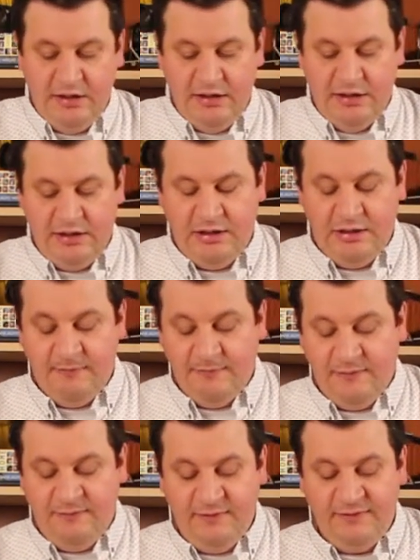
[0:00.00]

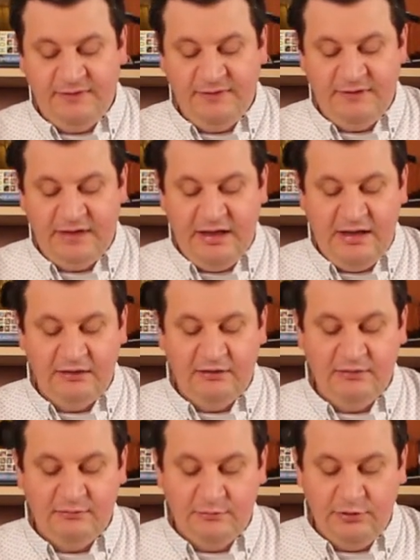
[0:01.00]
The first
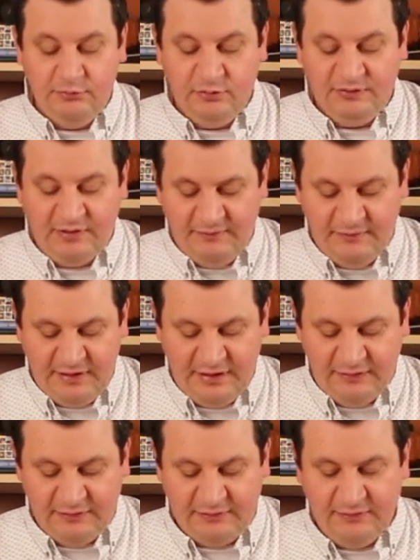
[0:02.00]
SLR, it was something
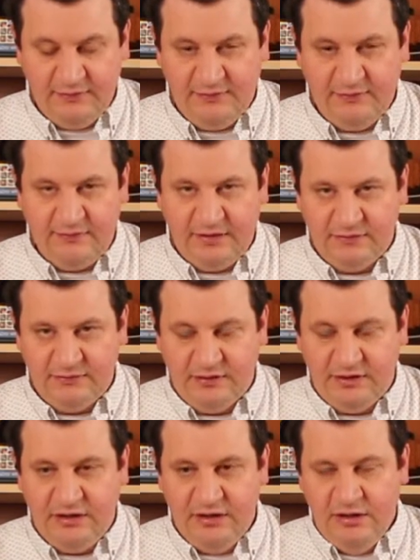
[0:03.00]
like this. This is
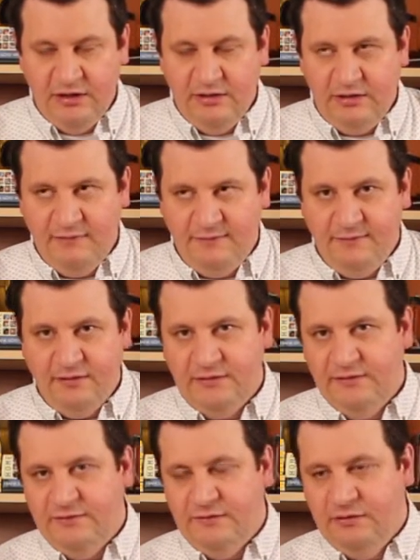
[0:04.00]
actually the
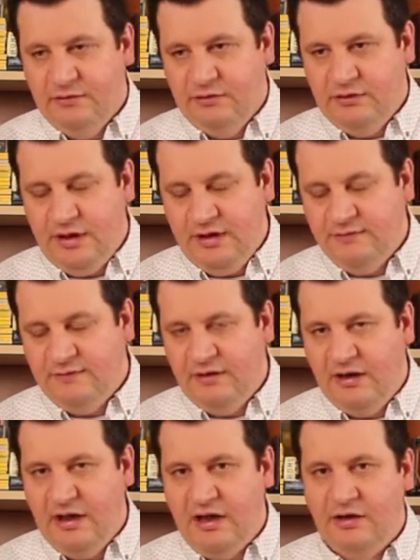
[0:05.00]
first
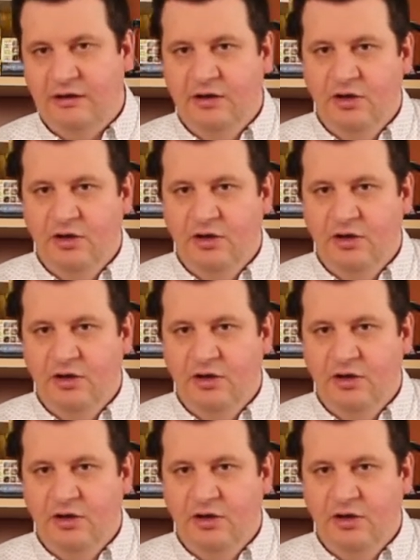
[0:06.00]
SLR